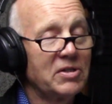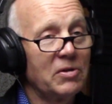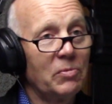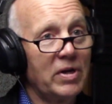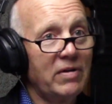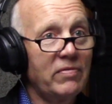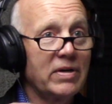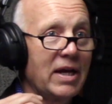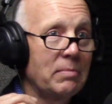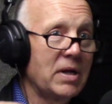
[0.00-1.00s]
whenever it
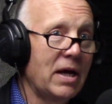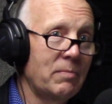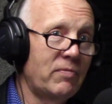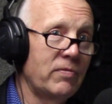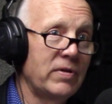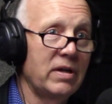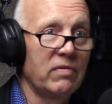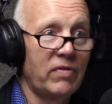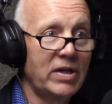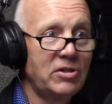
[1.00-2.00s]
came time for the
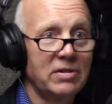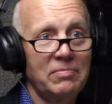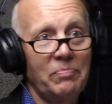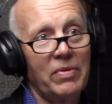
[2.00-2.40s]
elevation,